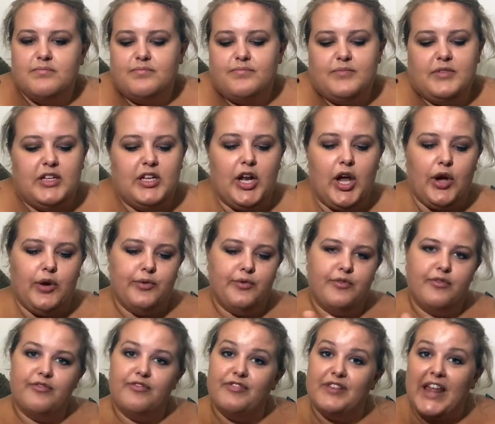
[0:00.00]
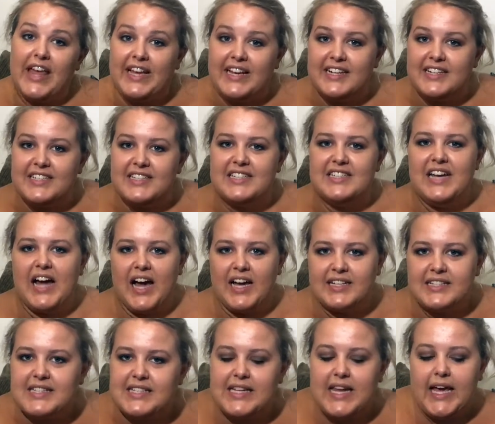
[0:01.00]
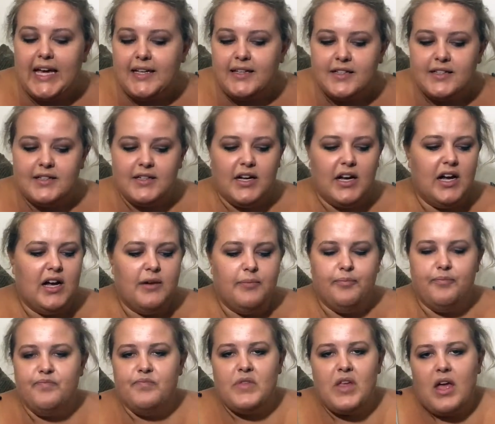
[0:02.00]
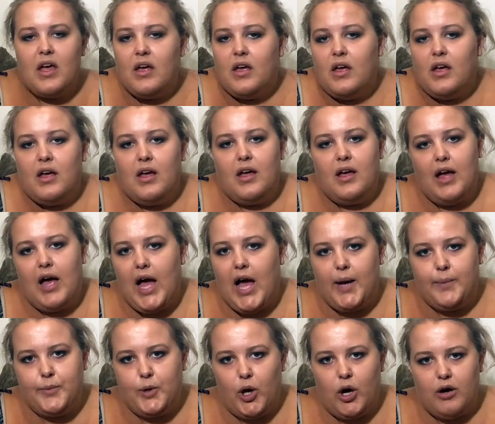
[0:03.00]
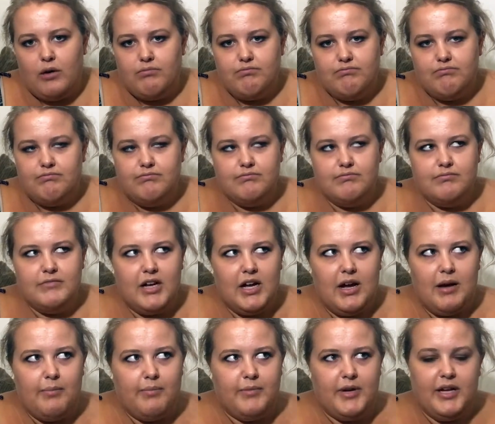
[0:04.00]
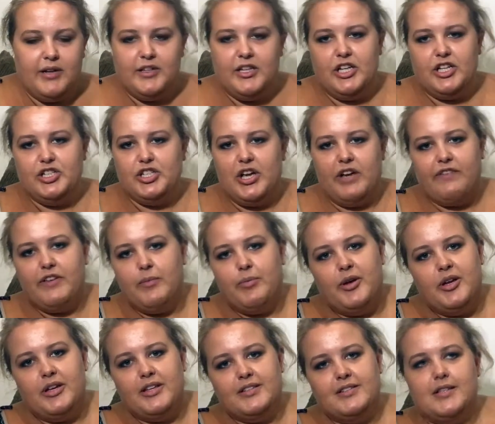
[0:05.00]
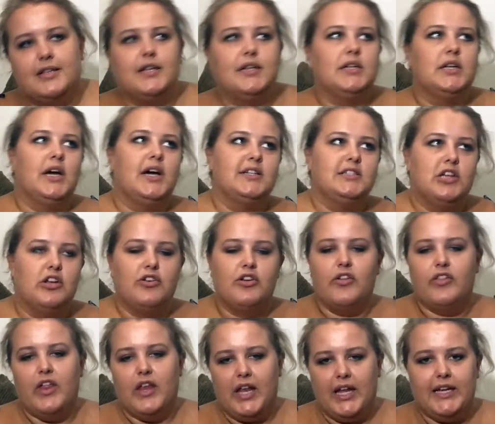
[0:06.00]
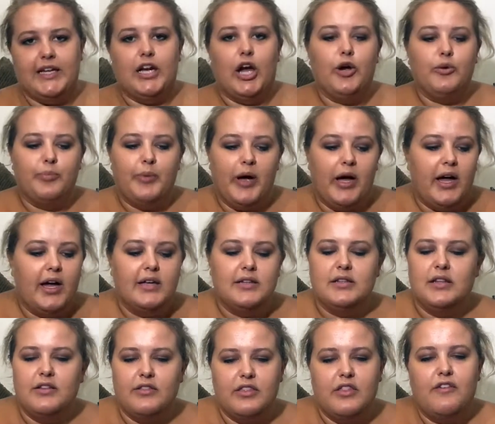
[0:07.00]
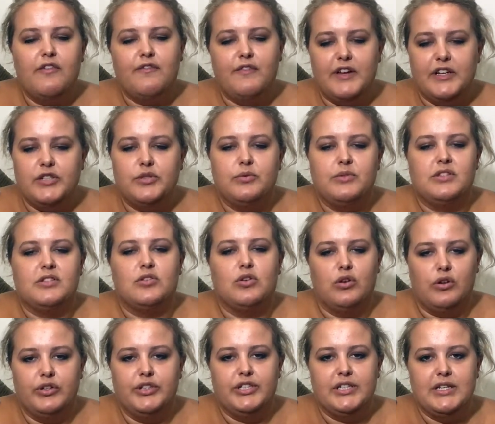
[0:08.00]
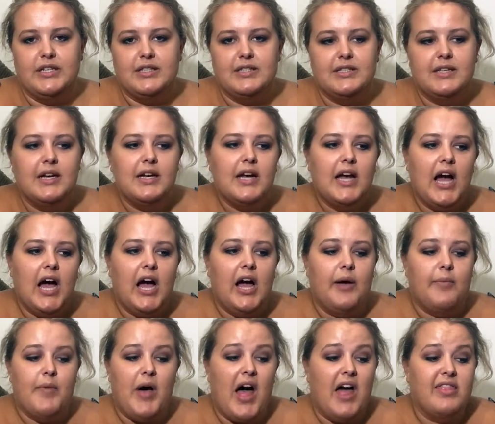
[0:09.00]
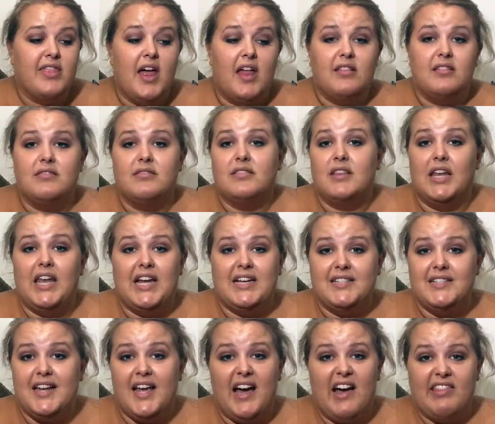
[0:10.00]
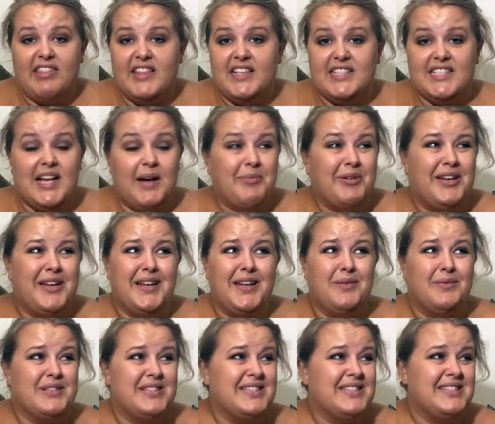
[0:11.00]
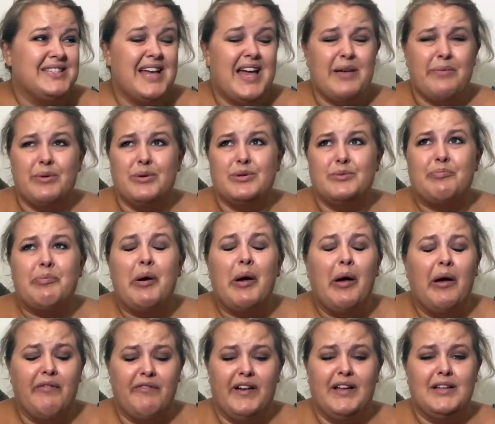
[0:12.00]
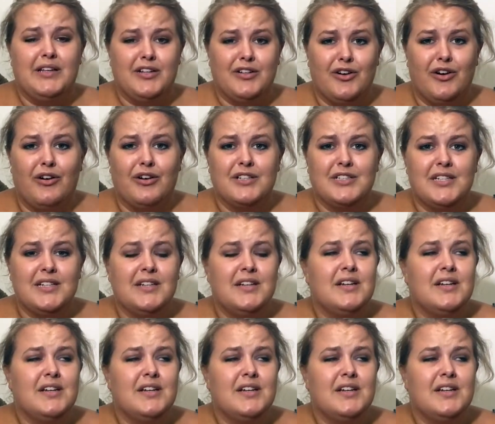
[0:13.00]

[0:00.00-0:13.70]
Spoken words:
flaked nicely. I'm not a chefy person, I don't know the lingo, but the fish was gorgeous. And then the last day I had the salmon, and it was the same. It was perfectly cooked,